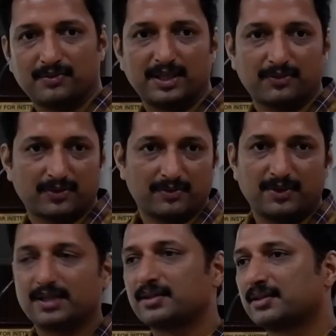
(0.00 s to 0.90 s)
we
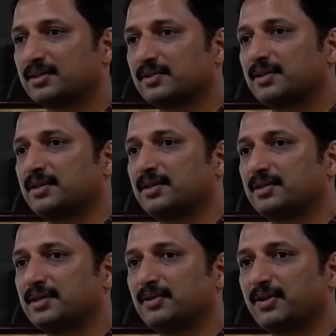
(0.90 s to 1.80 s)

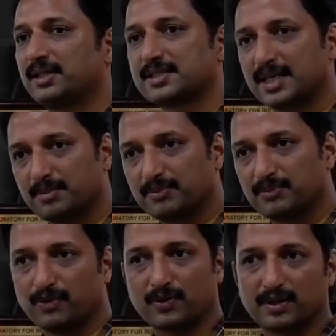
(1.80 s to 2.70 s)
define the same
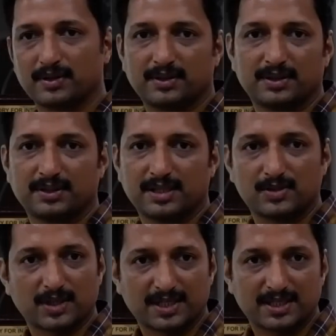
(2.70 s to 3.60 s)
for
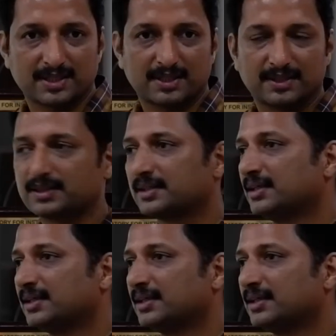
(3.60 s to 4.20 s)
insulators and